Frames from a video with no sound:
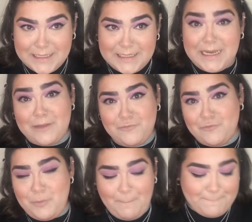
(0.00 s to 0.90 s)
natural.
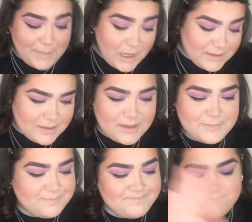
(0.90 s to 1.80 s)
But
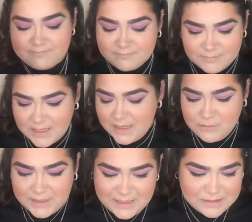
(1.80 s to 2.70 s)
it's what
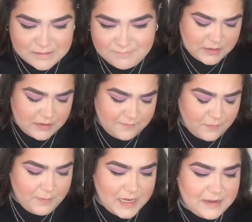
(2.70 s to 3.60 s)
it is. So
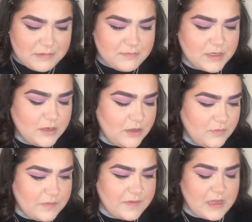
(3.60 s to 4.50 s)
for my lips, I'm going to go in
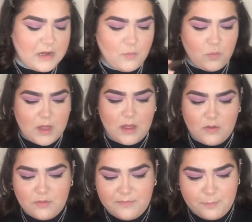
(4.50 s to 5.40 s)
with the colour
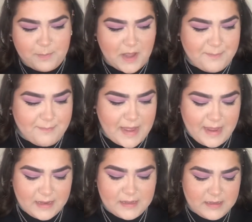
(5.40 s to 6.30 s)
Well by
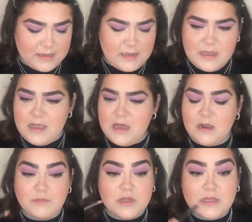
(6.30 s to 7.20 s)
MAC. And
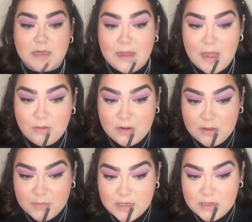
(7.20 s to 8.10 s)
I'm just going to outline
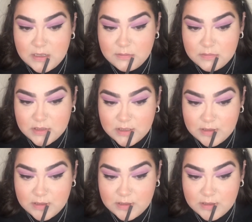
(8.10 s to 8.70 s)
my lips.